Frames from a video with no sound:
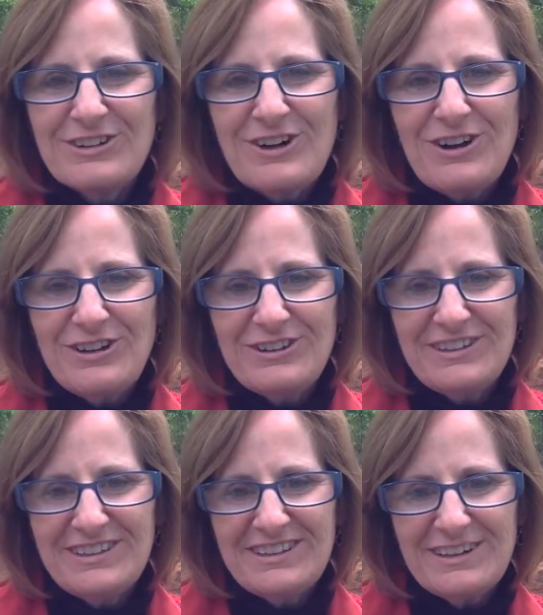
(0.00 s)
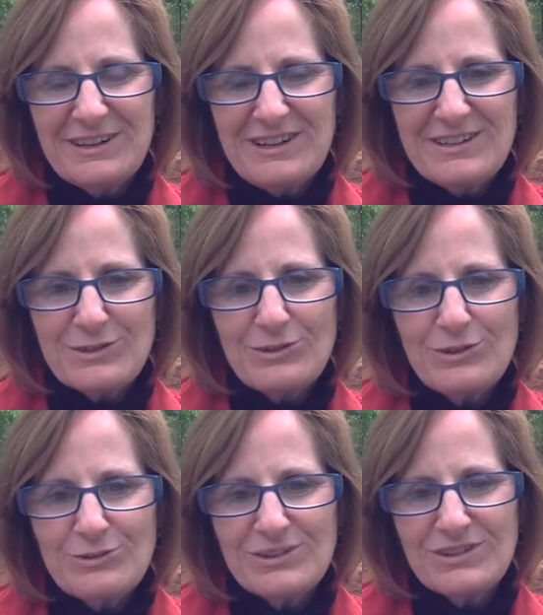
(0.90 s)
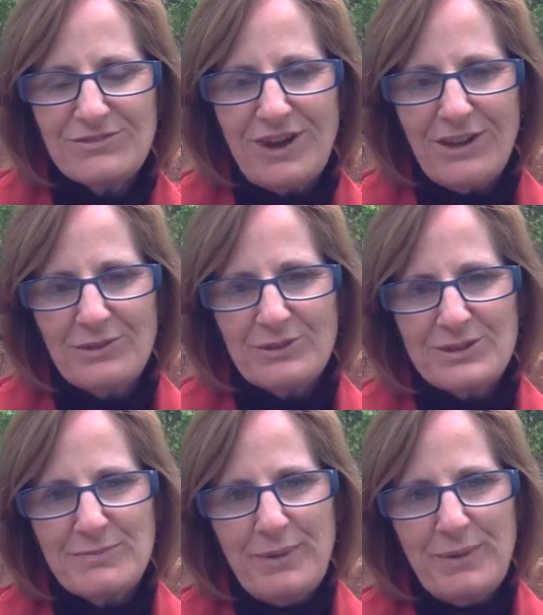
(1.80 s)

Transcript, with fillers: calling his closest followers